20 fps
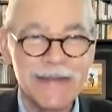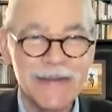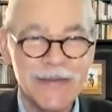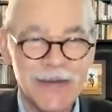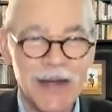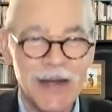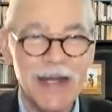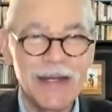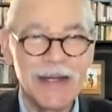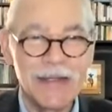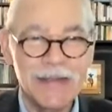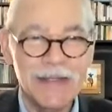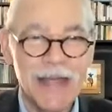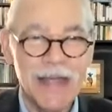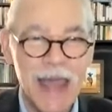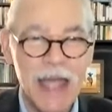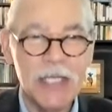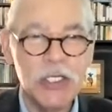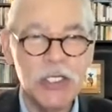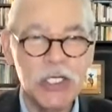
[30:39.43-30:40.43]
right?
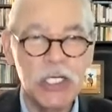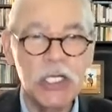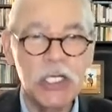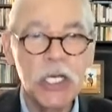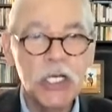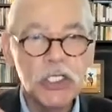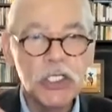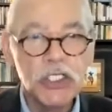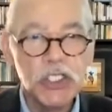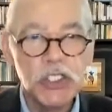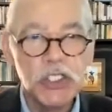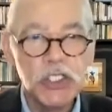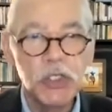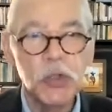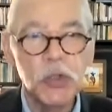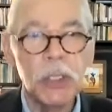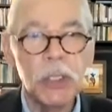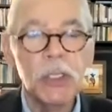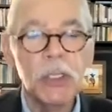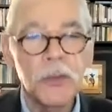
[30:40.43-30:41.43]
Catchy,
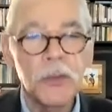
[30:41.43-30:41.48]
short